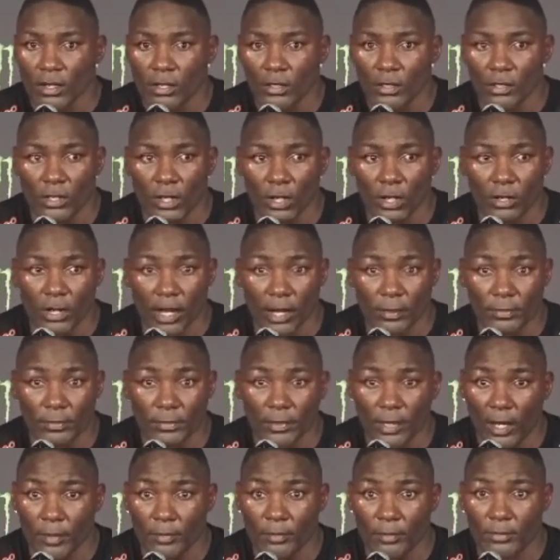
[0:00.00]
you know,
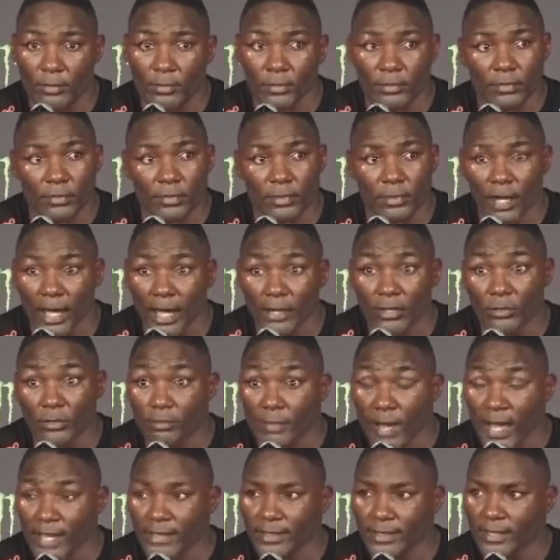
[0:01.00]
I don't
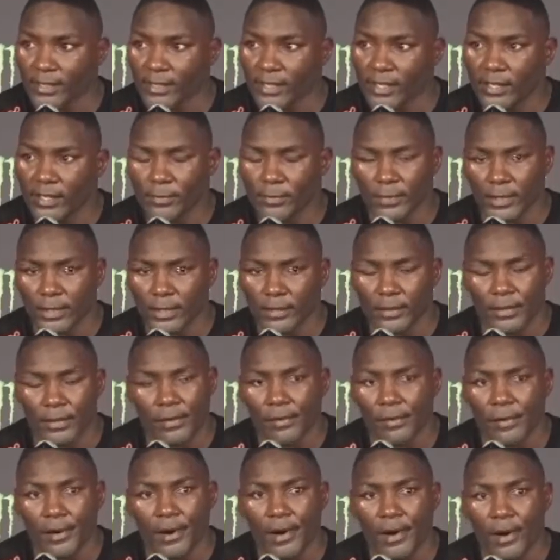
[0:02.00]
mind getting hit, but
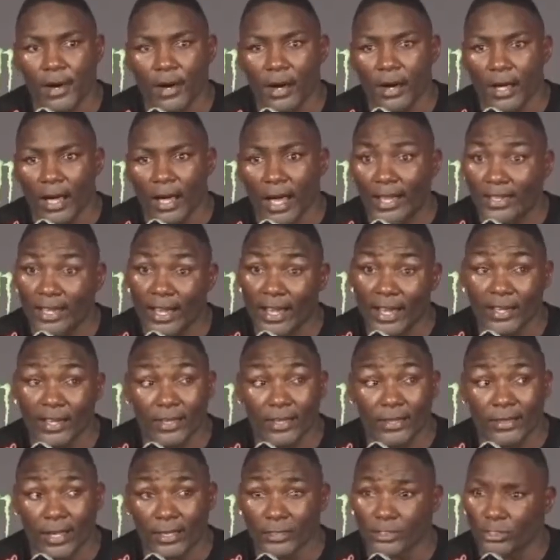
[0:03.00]
I got
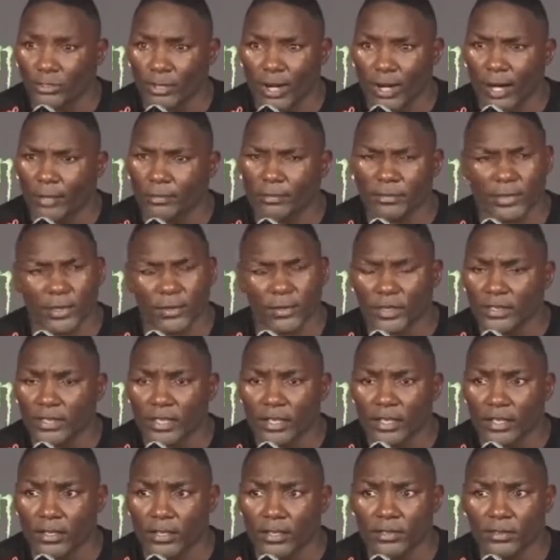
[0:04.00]
hit and I dropped. Man, what
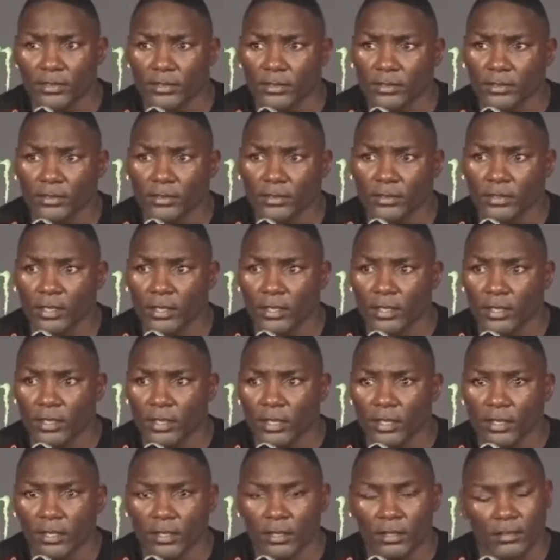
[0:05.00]
the hell?
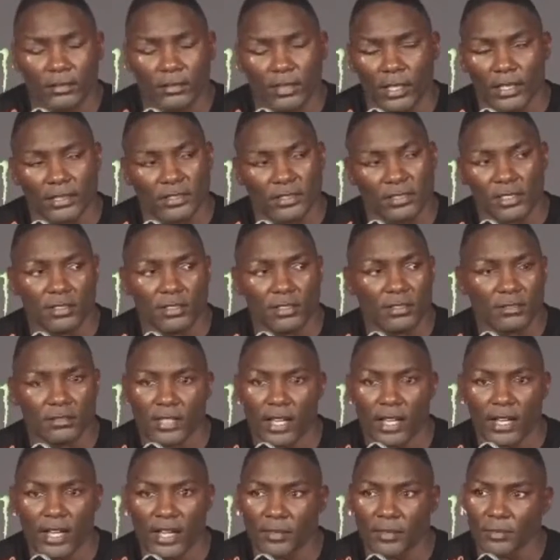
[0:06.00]

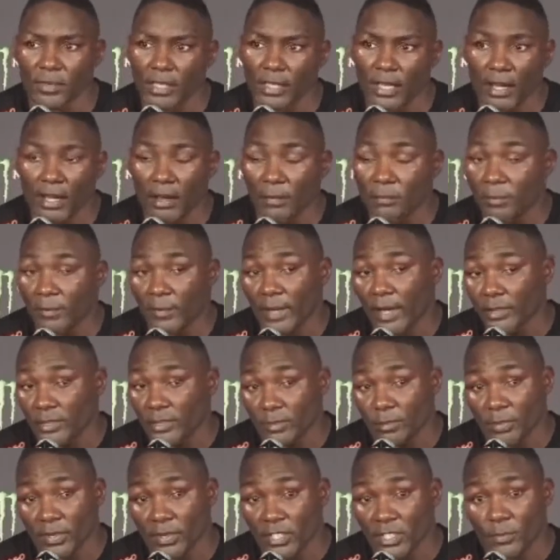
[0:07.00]
That ain't me. That was
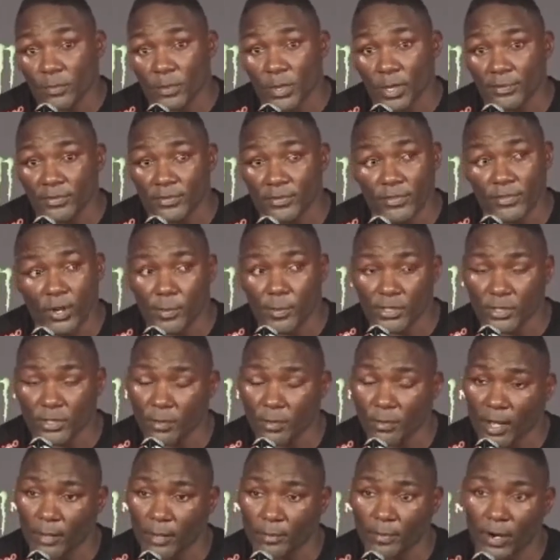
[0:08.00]
a piss poor performance
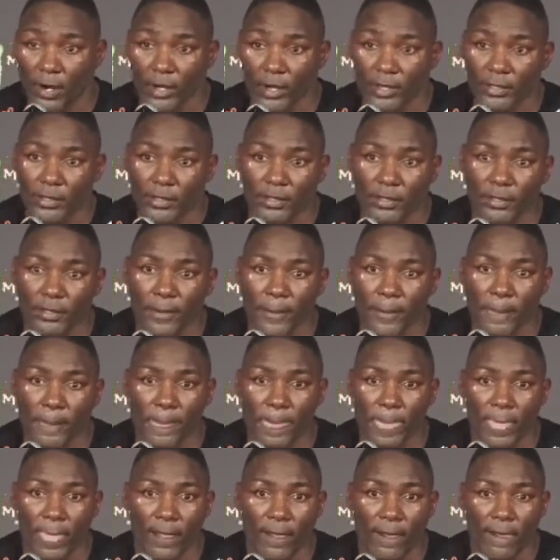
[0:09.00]
on my part.
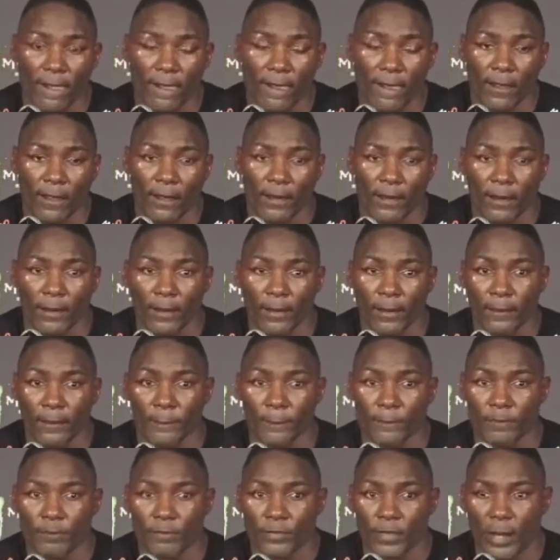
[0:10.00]

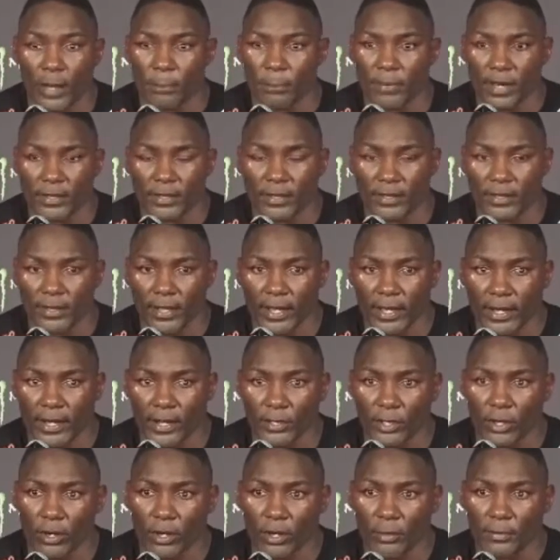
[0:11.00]
I'm better than that. I
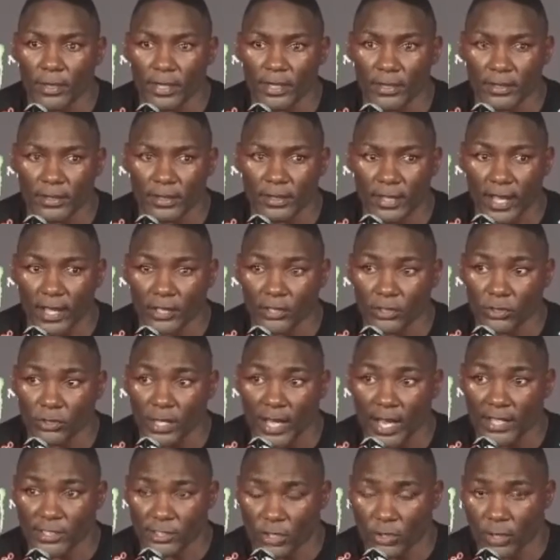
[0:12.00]
know I'm better than that. You
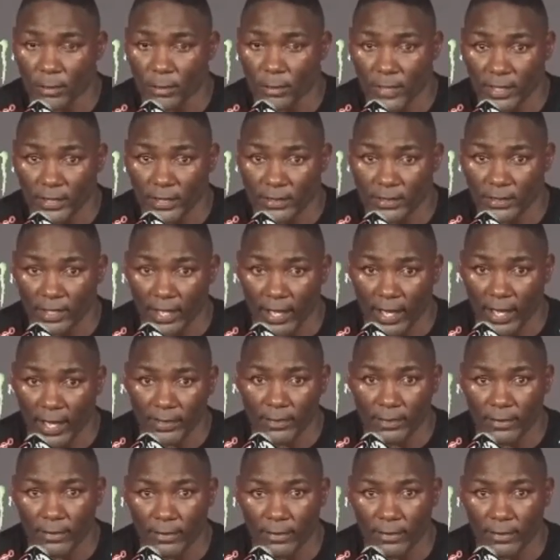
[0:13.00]
guys know I'm better than that.